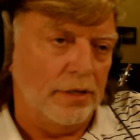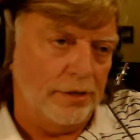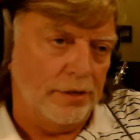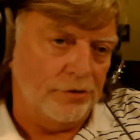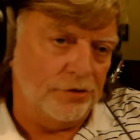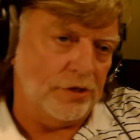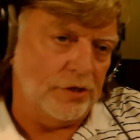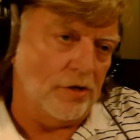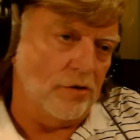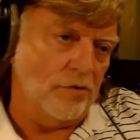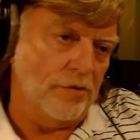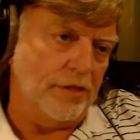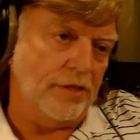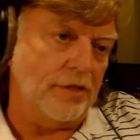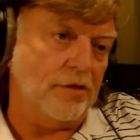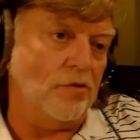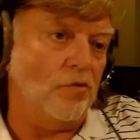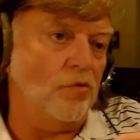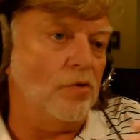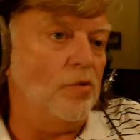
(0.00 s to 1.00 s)
So
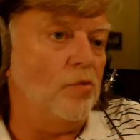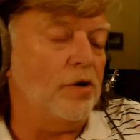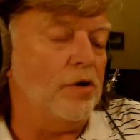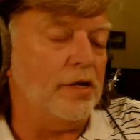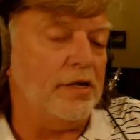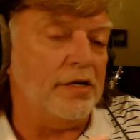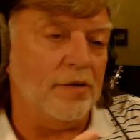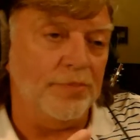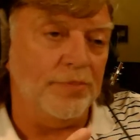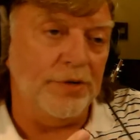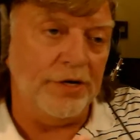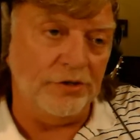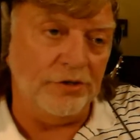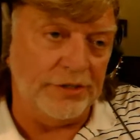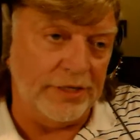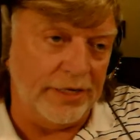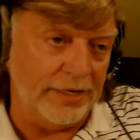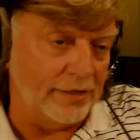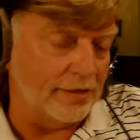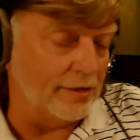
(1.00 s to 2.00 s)
we will end up
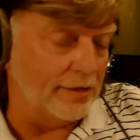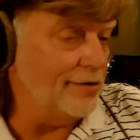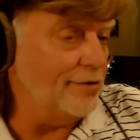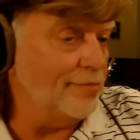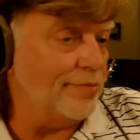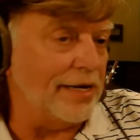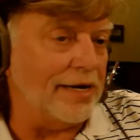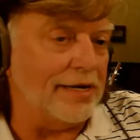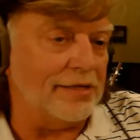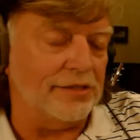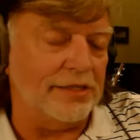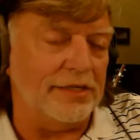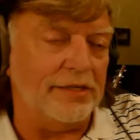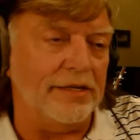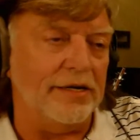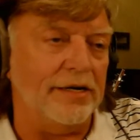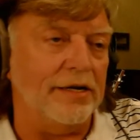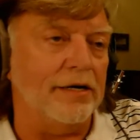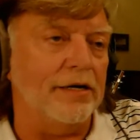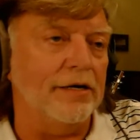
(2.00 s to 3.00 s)
using a load box in
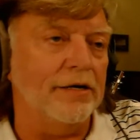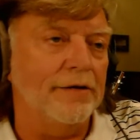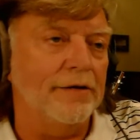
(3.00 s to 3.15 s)
there.